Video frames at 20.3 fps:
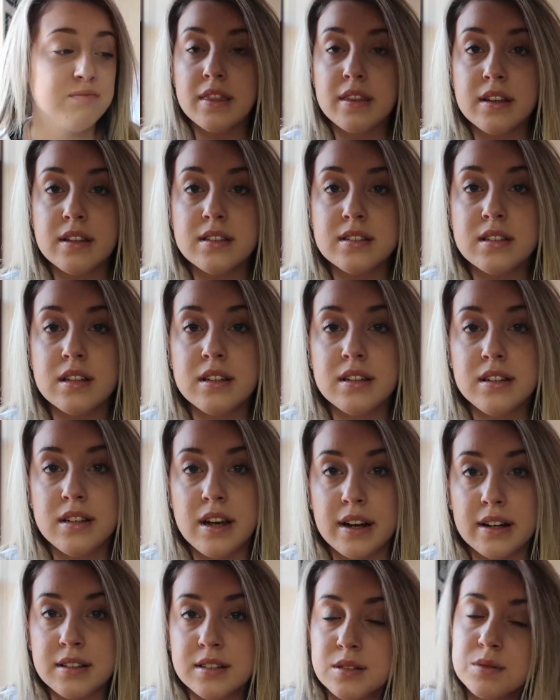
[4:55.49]
This
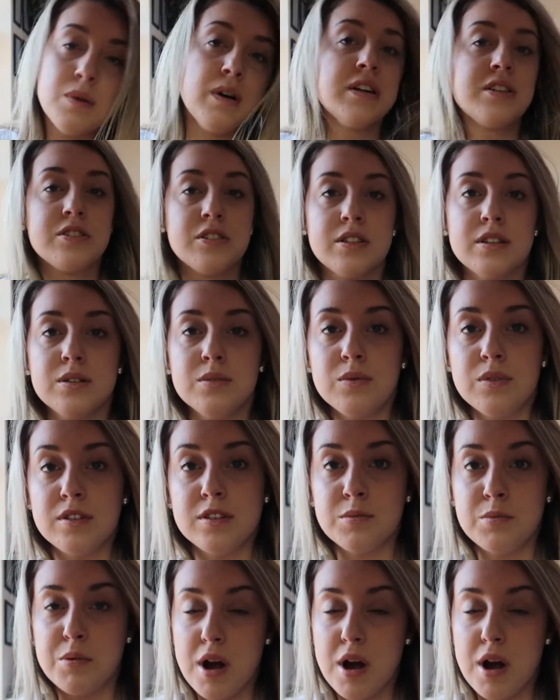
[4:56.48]
next sweatshirt was